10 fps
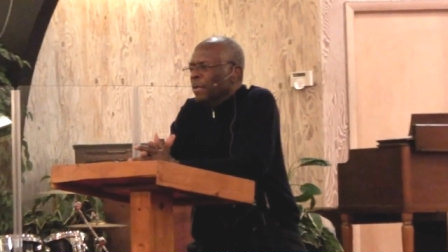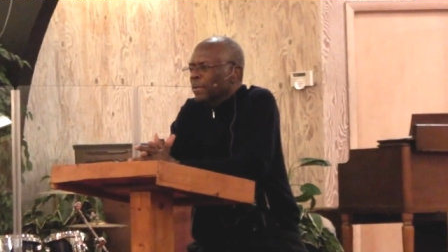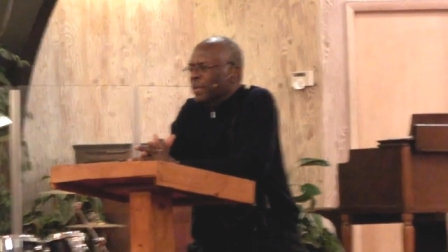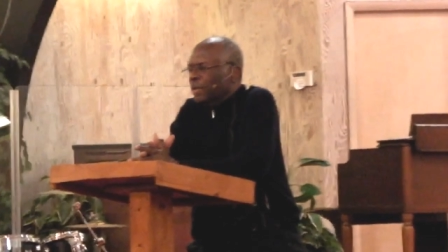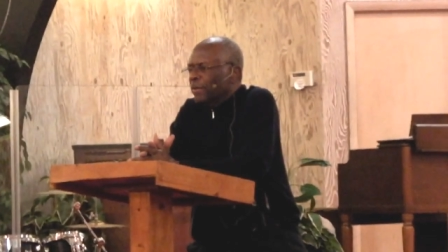
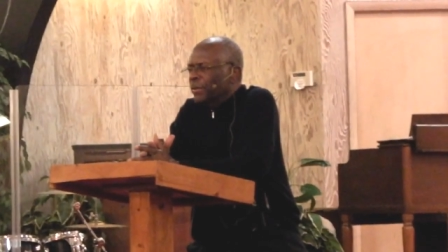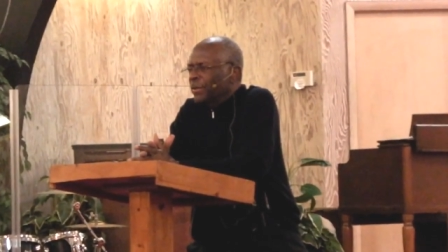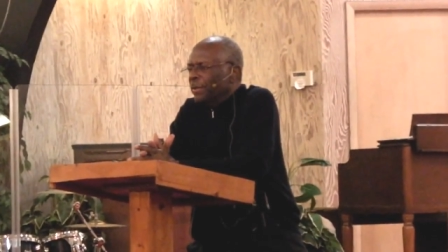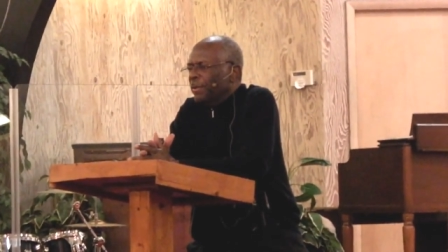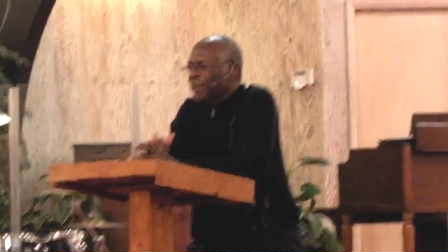
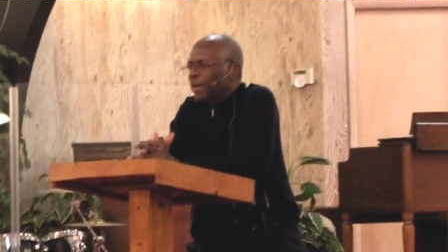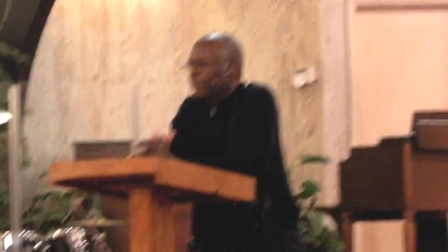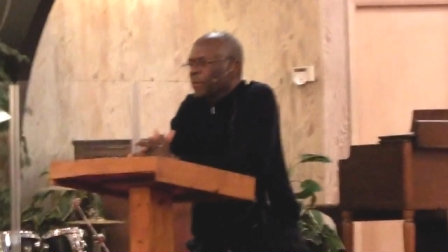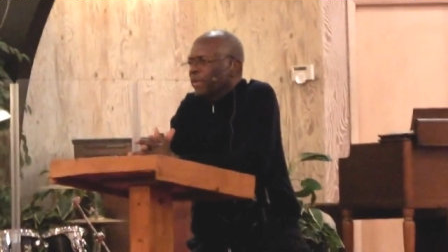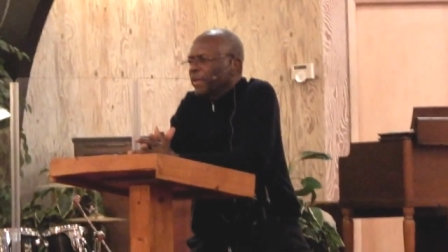sincere
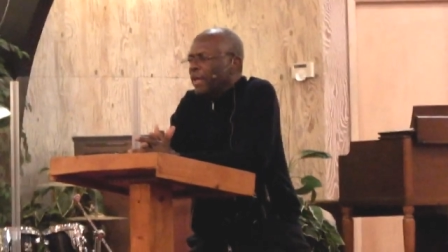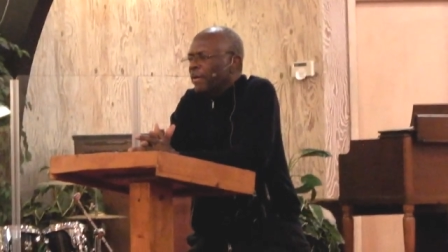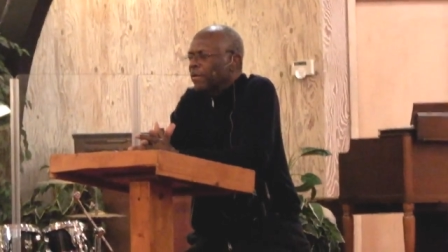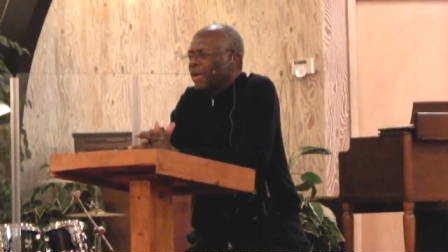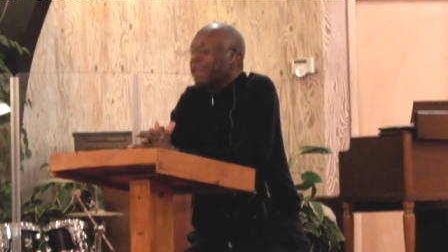and
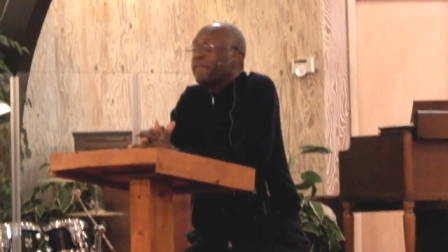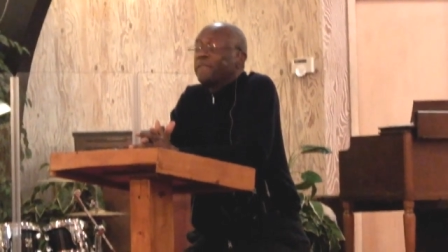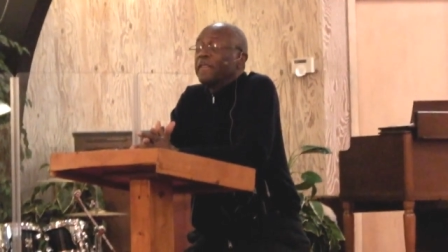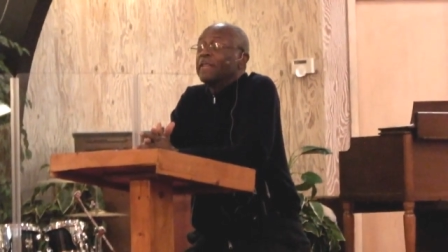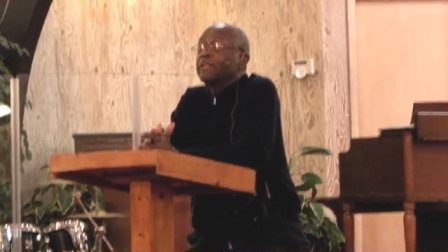without
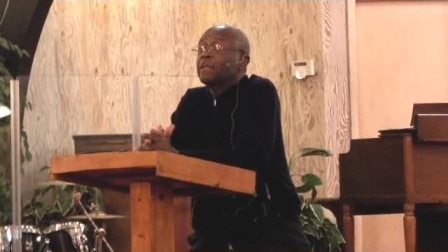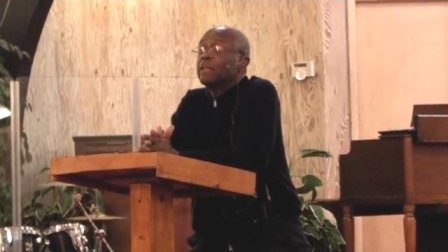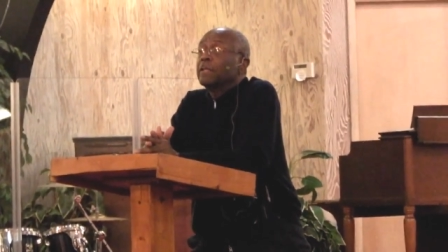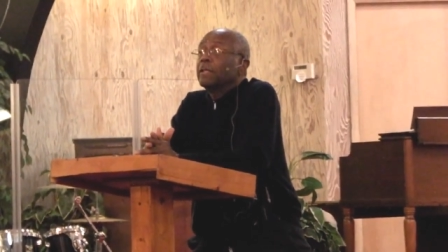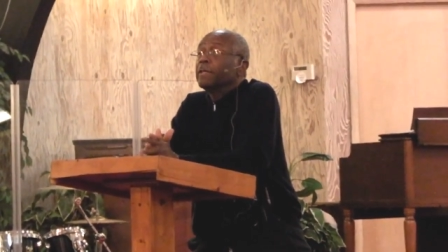offense
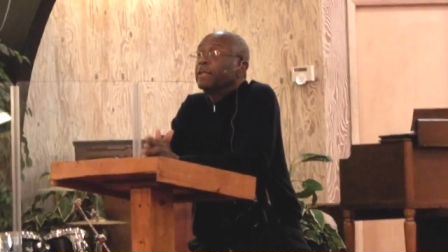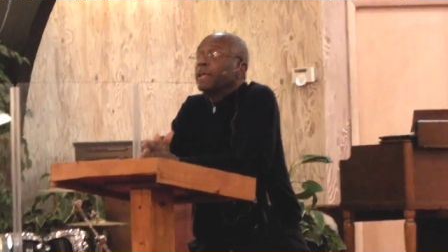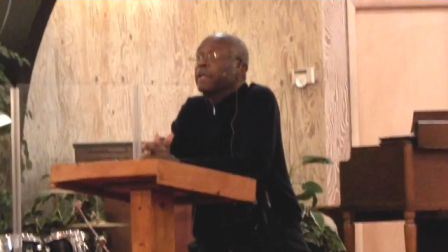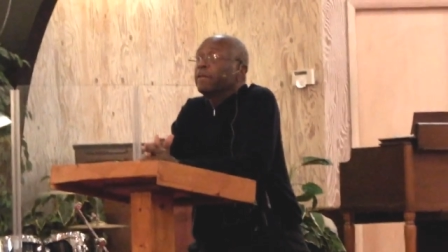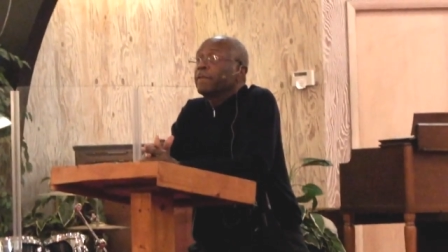until the
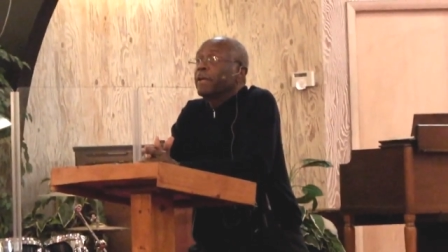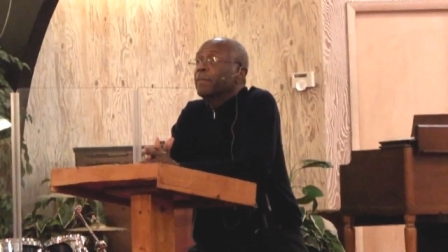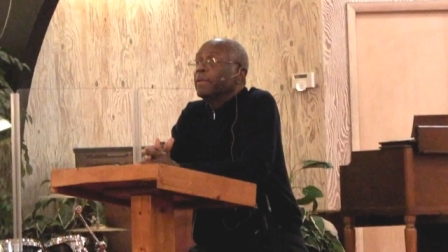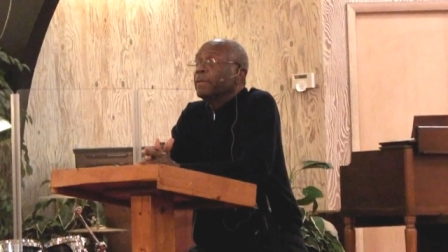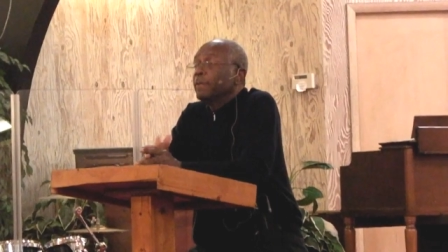day of
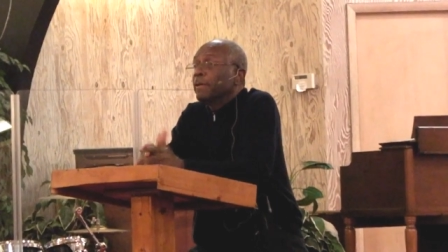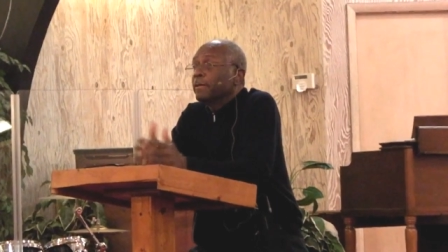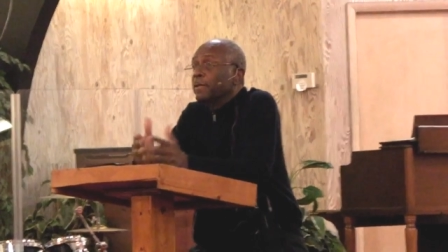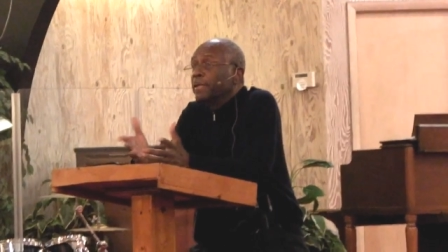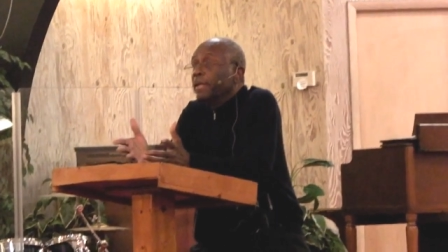coming,
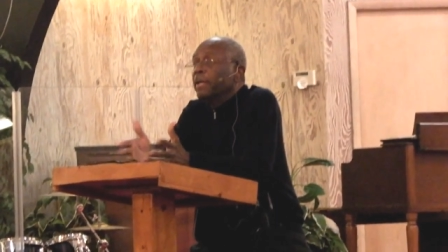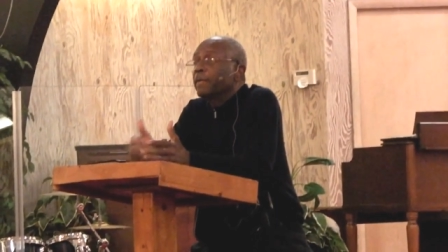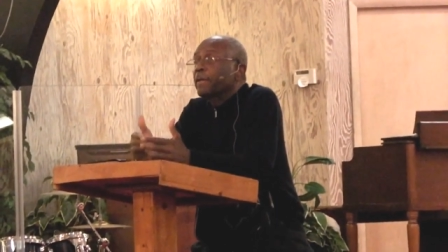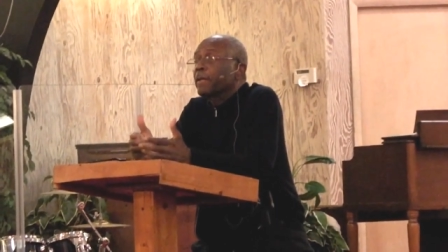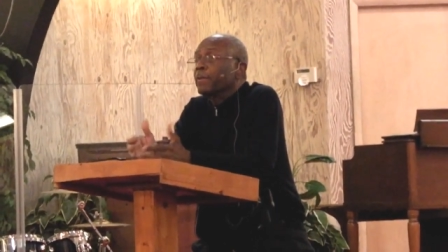the day
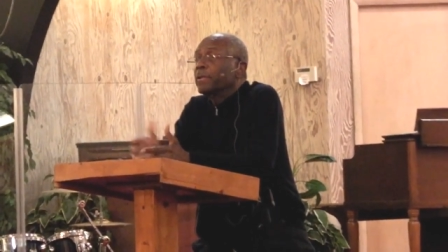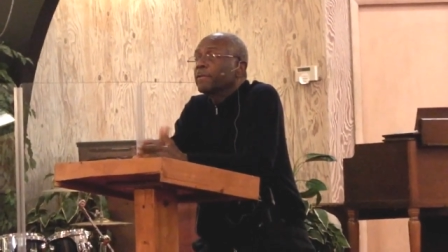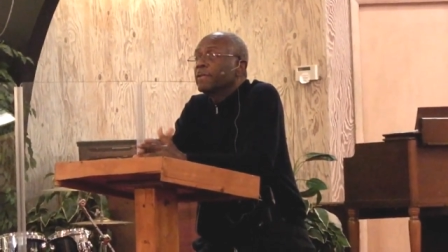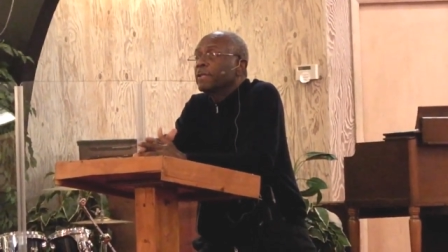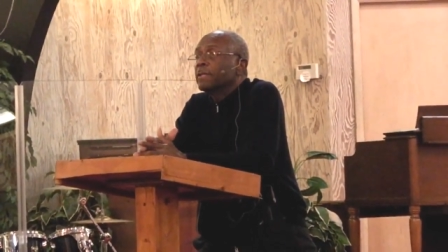and the coming
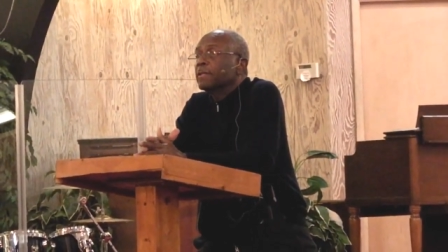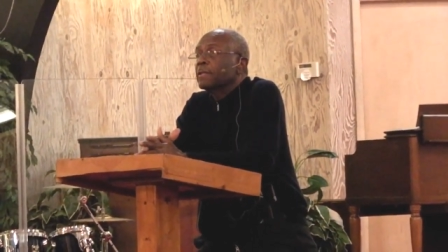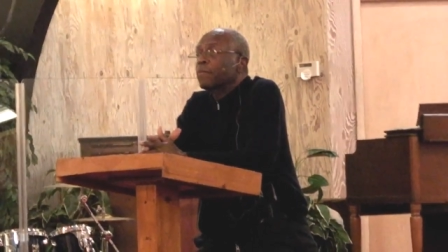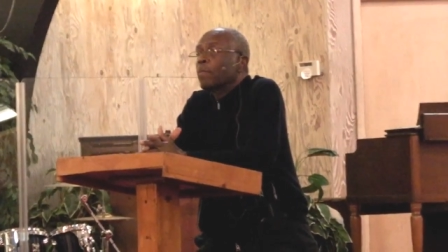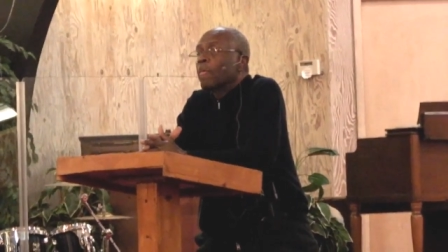of Jesus.